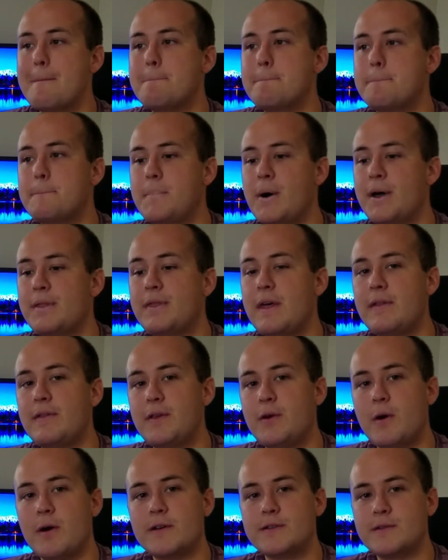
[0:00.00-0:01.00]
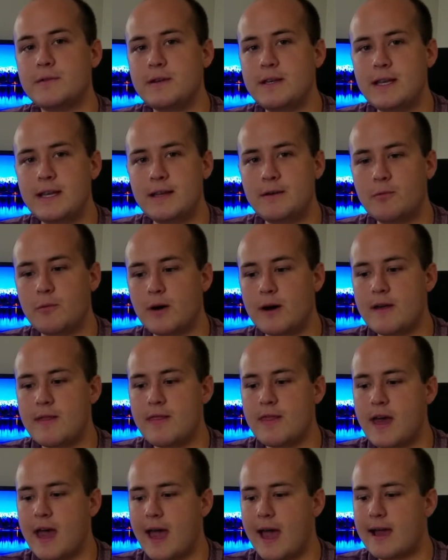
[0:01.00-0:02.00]
But then you also need
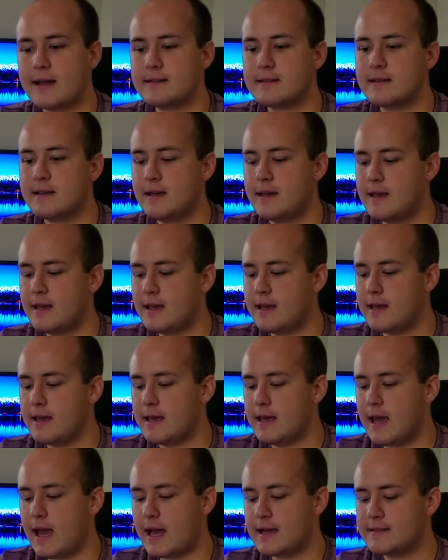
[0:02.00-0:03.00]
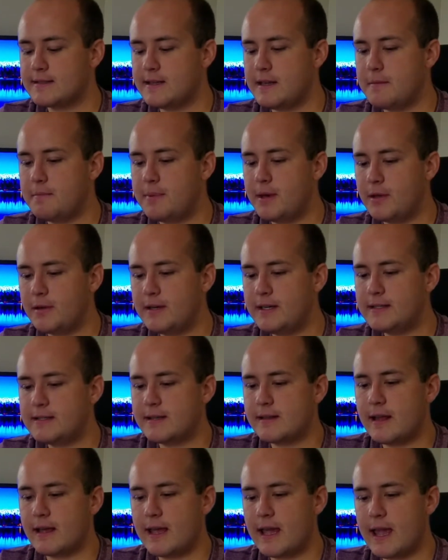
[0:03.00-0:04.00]
one that has the ability
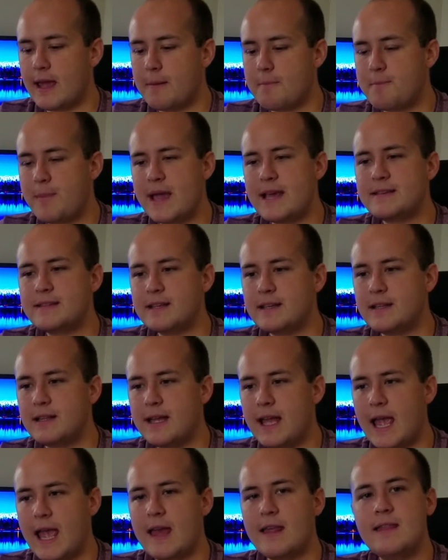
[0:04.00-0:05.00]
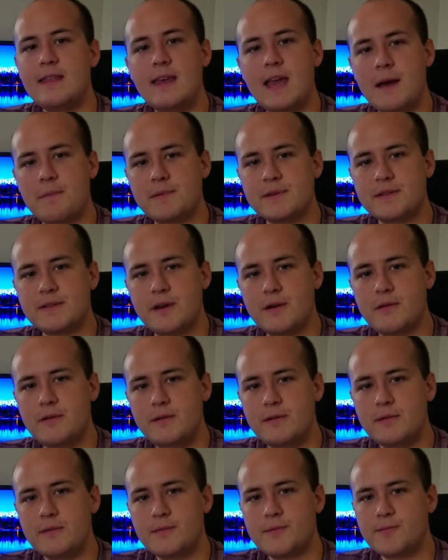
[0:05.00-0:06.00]
to like basically end the
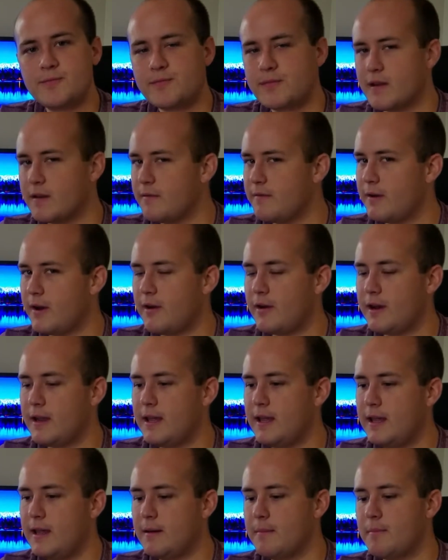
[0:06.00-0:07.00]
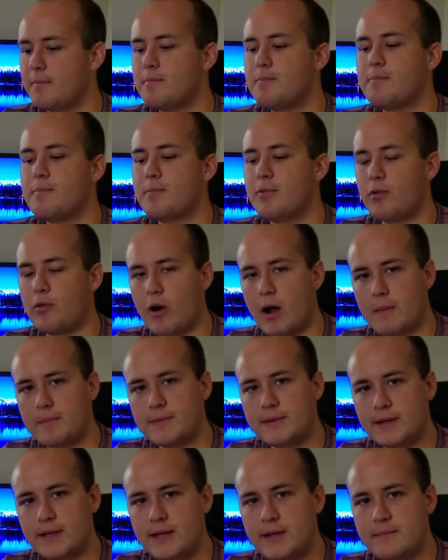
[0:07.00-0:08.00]
episode very
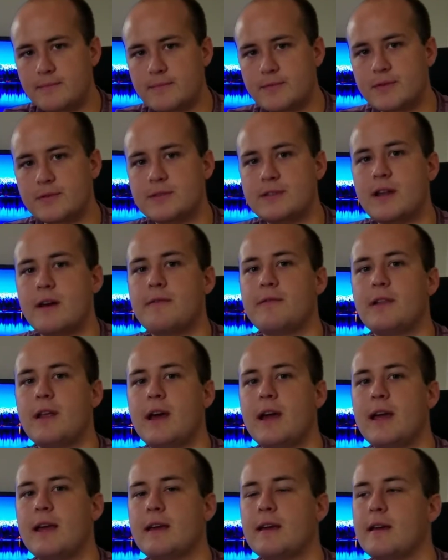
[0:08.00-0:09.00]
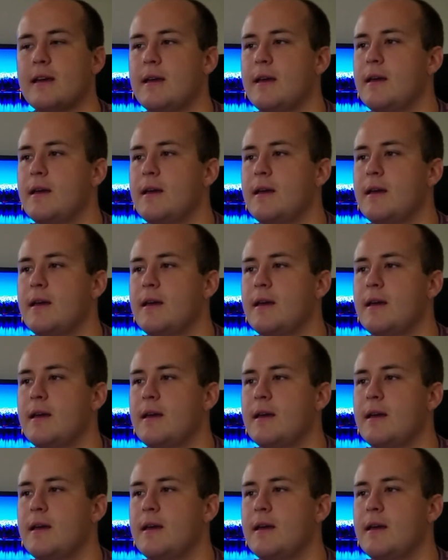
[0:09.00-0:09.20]
promptly. So stuff like